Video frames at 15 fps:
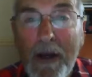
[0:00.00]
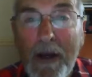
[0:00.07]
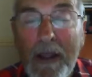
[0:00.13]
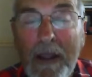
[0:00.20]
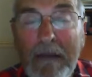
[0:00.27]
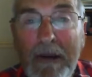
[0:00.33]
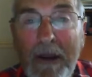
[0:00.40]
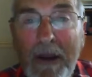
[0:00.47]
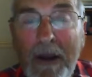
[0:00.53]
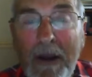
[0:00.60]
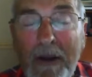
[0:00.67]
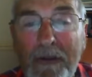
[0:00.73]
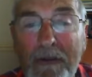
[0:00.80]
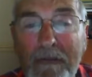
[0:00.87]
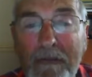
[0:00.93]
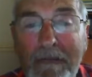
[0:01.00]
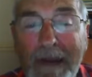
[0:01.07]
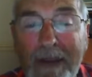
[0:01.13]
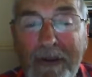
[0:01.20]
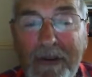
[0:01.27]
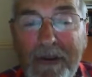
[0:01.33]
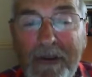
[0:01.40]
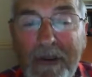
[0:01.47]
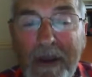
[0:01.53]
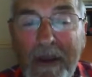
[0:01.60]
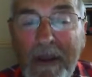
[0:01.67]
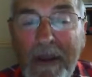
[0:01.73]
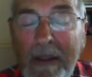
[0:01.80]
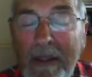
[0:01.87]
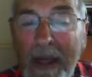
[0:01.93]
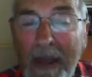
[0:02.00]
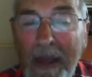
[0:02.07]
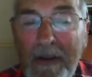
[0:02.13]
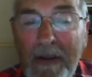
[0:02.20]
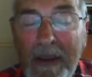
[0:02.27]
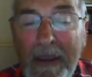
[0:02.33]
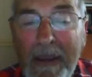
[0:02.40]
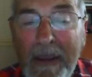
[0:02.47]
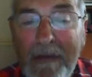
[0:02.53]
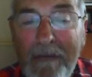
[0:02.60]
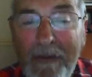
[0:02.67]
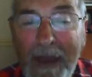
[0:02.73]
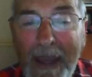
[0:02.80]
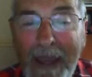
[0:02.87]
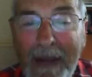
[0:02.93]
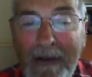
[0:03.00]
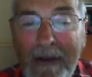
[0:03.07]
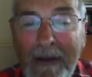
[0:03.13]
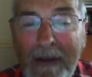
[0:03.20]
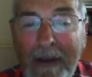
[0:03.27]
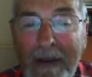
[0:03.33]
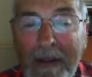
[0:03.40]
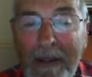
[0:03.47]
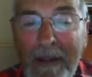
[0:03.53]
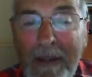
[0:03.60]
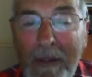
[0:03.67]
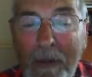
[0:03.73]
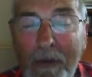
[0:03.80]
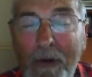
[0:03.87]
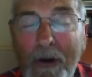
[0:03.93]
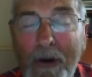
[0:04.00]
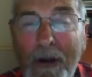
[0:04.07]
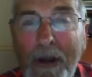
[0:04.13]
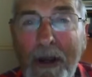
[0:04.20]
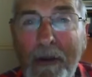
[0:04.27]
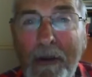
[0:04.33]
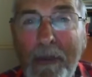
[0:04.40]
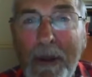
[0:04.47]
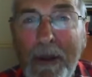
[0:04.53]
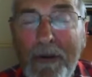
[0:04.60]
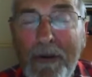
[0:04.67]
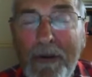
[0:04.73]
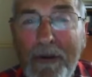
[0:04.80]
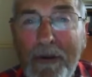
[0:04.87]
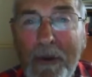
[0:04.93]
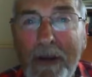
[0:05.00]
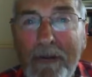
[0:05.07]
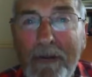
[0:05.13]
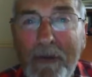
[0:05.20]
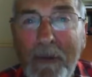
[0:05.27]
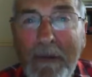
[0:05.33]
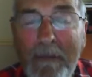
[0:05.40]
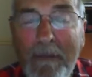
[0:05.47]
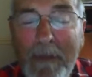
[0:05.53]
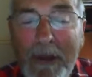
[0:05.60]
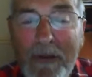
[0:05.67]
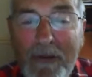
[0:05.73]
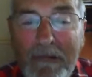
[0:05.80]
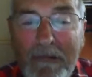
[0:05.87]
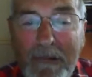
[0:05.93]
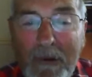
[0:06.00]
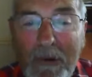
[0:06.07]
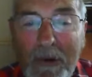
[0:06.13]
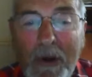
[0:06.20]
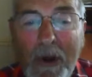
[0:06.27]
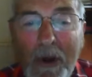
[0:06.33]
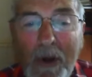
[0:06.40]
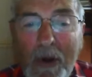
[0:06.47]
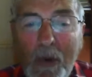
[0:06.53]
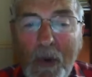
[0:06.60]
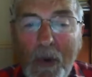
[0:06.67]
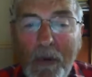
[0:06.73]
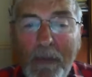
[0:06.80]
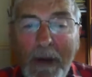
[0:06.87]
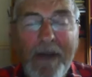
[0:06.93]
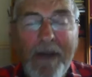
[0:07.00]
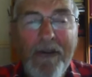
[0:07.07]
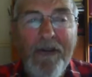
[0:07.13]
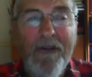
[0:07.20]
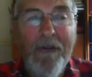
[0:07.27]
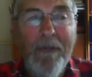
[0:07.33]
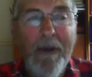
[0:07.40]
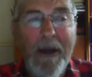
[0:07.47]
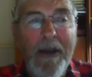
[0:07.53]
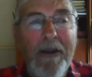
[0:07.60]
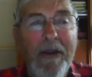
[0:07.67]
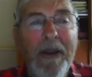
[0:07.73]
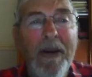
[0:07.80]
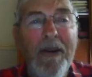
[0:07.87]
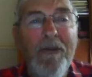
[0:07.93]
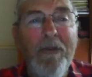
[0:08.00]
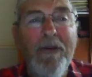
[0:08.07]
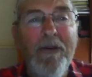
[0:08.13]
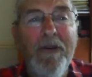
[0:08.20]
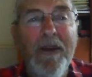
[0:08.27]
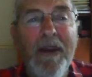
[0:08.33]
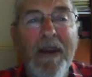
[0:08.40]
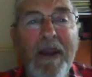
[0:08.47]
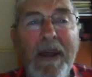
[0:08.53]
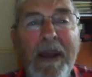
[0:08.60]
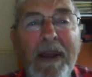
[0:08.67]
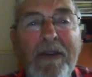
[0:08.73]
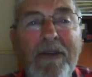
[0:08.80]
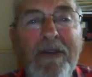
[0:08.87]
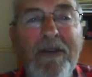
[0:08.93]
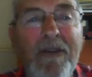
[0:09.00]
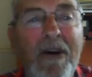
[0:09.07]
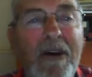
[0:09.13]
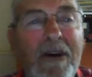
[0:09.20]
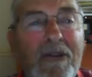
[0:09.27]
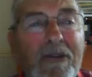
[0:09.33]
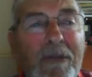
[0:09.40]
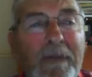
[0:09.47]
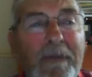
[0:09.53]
clear in the notice of race that, in fact, there was not going to be a situation where a mixed crew could participate in this particular exercise.